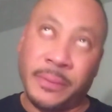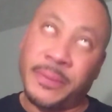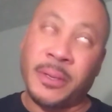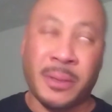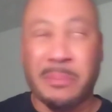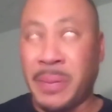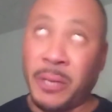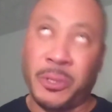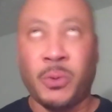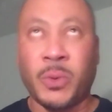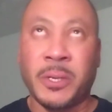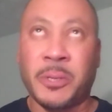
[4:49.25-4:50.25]
of the
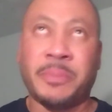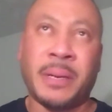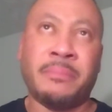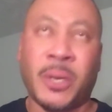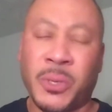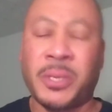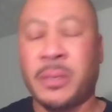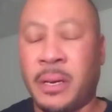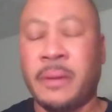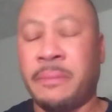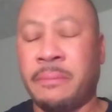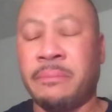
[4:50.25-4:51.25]
Belgian ones, but most
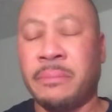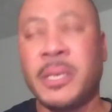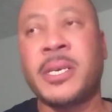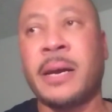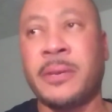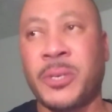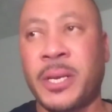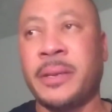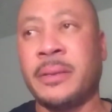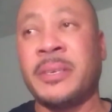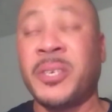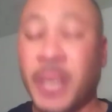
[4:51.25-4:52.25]
of these IPAs
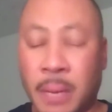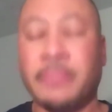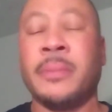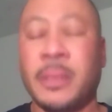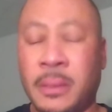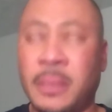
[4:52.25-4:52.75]
tend, some,